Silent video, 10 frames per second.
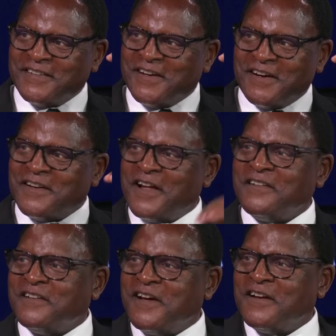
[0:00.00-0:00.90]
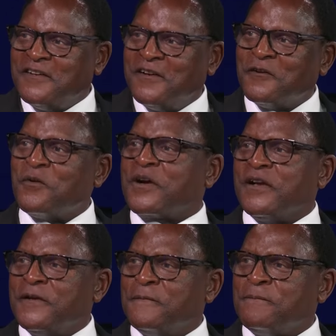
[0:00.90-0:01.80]
are not done
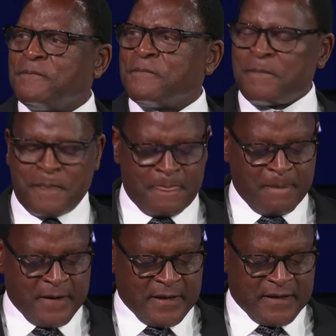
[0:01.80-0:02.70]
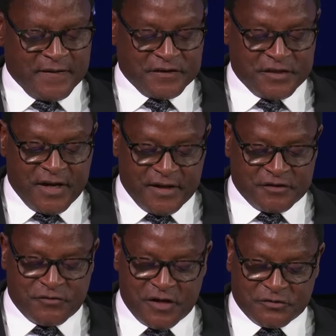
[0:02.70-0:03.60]
locally. The second
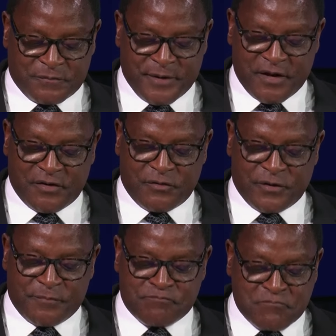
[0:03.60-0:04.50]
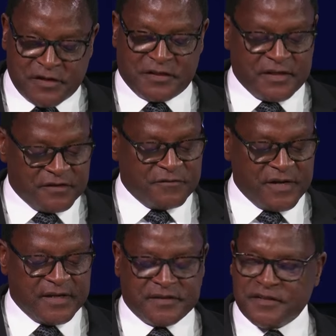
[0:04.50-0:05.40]
structural barrier we must
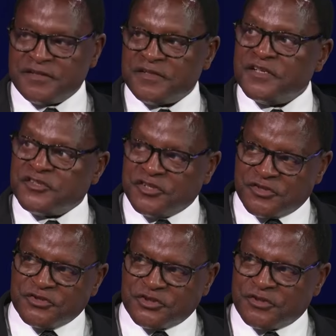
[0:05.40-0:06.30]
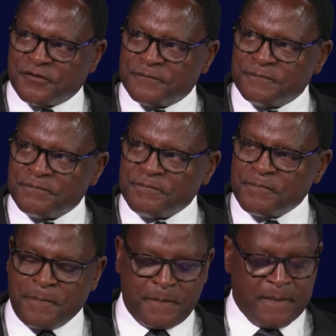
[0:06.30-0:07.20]
address is institutional,
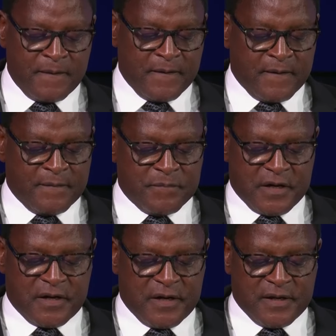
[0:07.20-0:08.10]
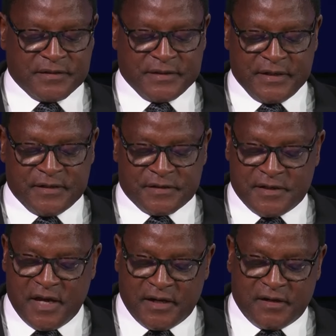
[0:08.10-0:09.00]
because it is
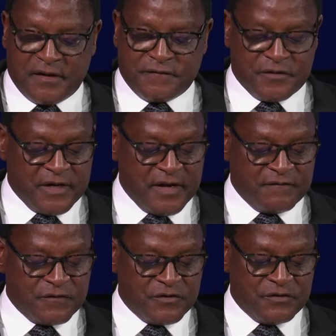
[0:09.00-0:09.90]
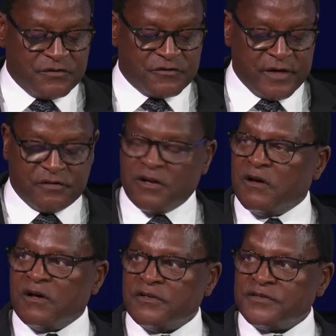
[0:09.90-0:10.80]
not enough to have good trade
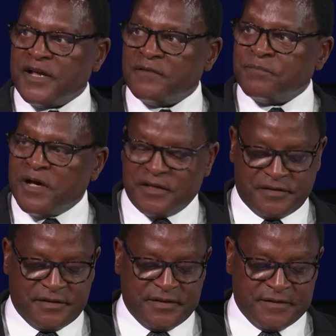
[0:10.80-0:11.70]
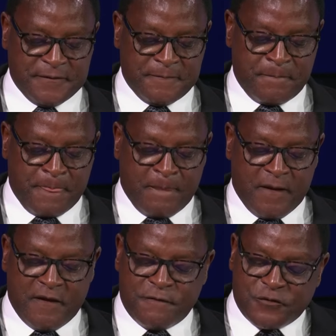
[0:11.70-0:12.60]
laws and policies
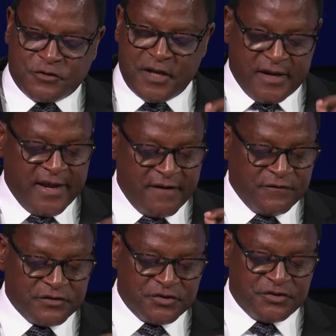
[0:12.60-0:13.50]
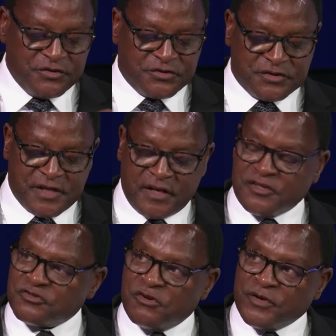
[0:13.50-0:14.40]
if you do not have institutions that are
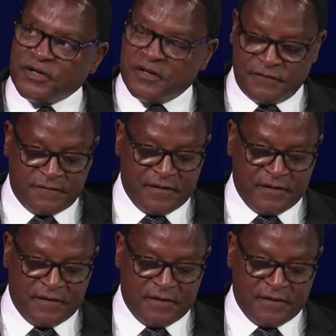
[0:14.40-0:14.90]
strong enough